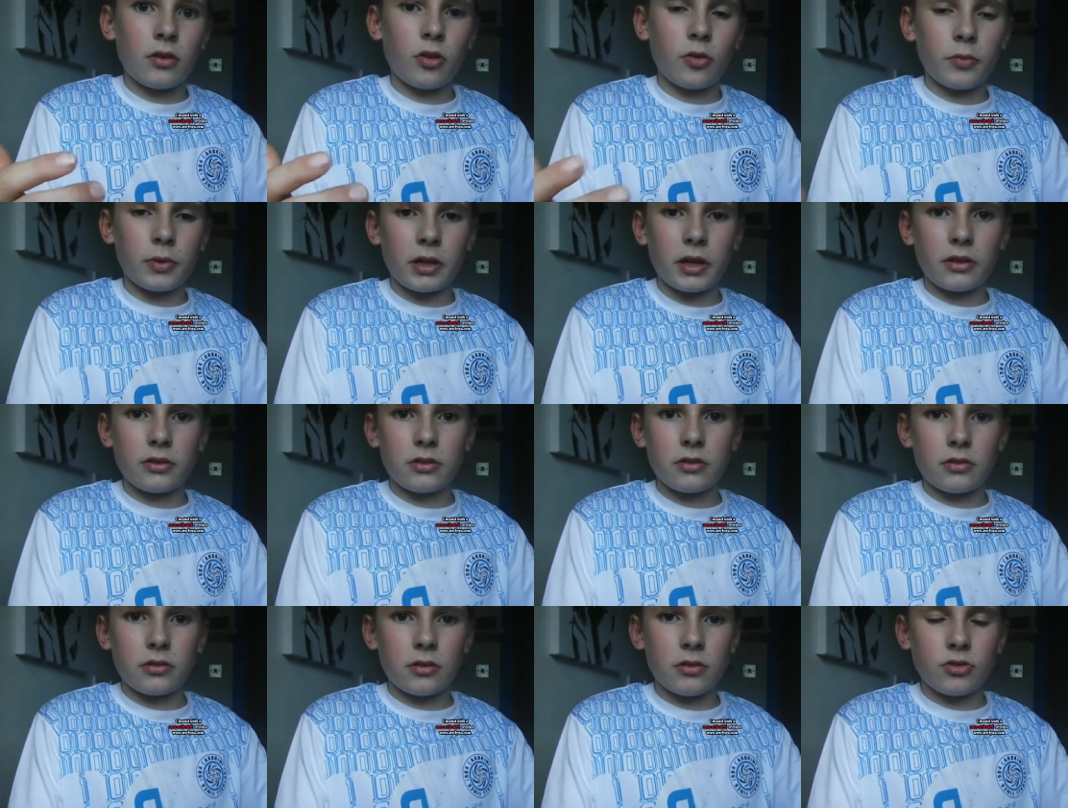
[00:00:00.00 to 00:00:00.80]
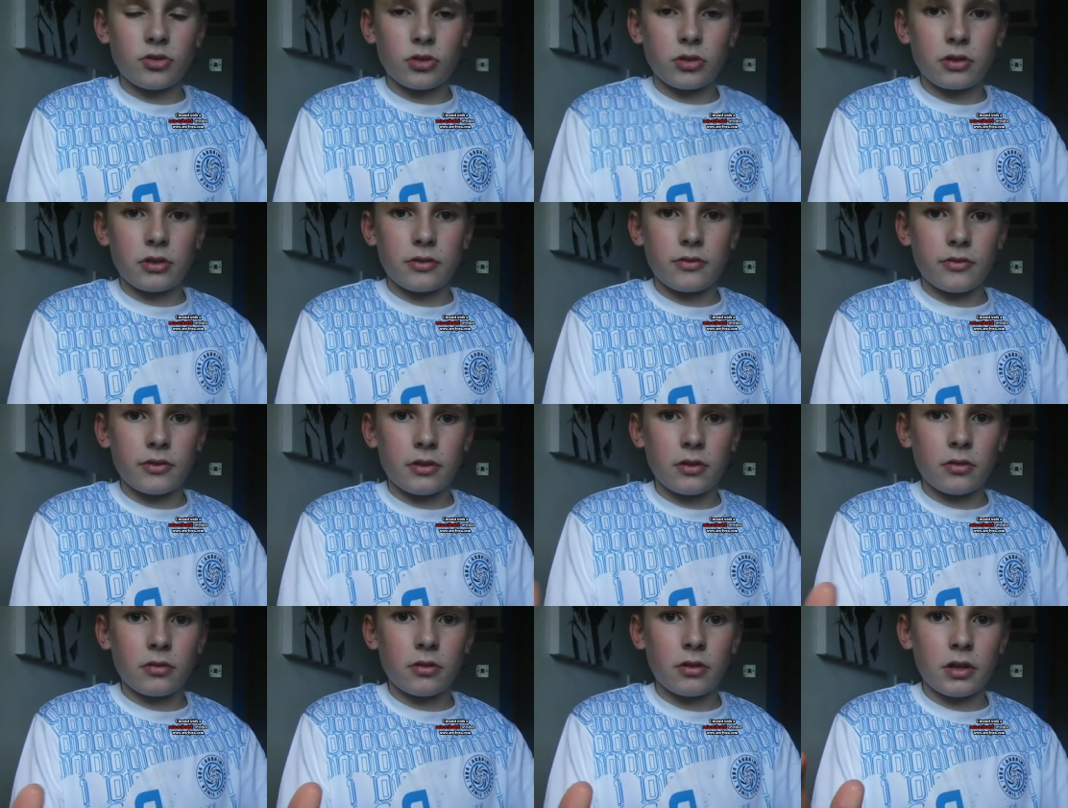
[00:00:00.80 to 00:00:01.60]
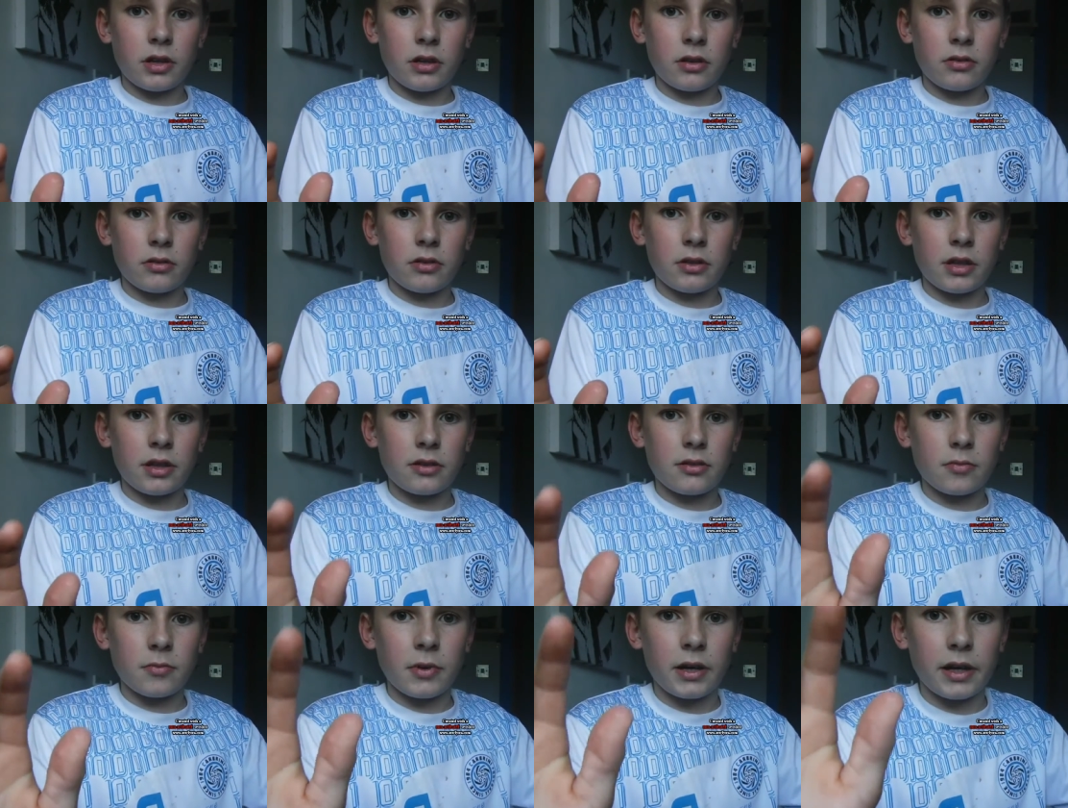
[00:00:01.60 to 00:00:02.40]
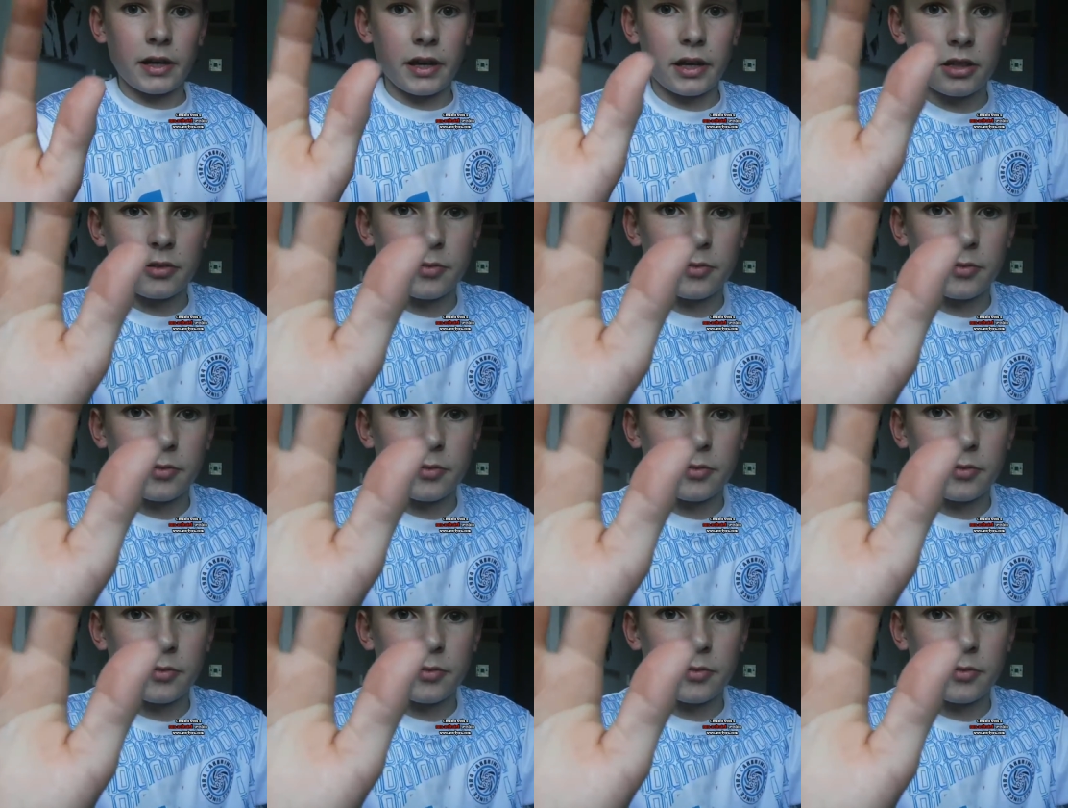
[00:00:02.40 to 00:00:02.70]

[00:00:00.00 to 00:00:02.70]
hope you guys enjoyed this video and that's my